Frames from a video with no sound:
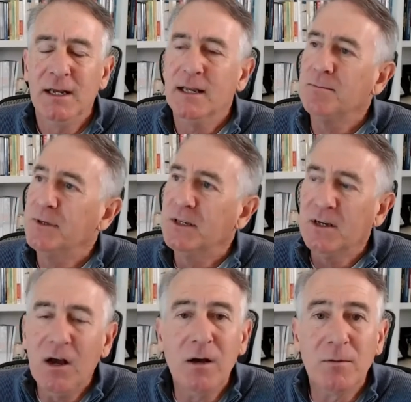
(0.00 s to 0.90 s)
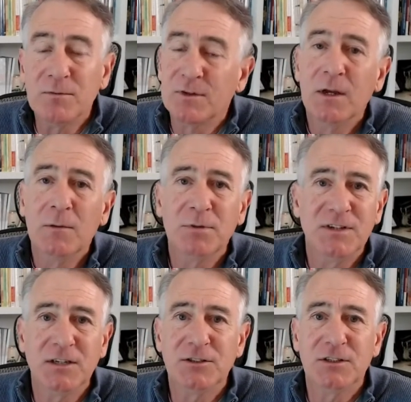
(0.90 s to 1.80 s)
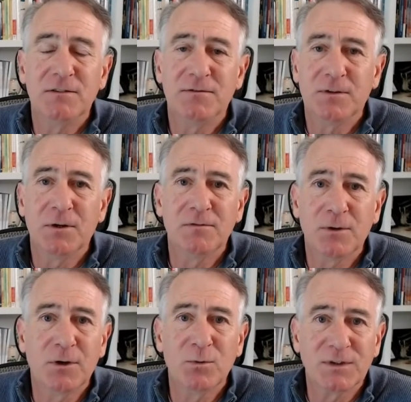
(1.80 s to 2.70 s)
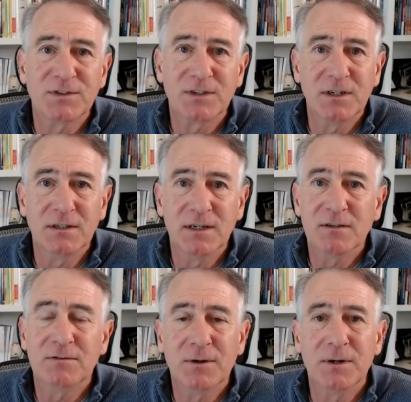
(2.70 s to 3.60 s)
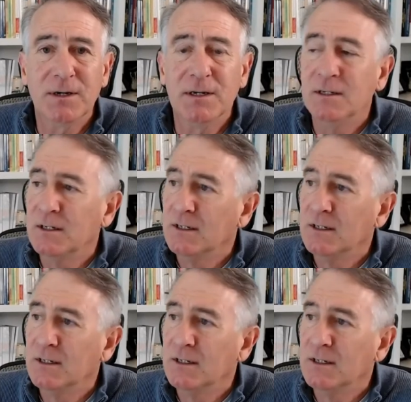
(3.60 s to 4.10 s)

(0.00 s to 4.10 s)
And it becomes potentially very, very risky and very,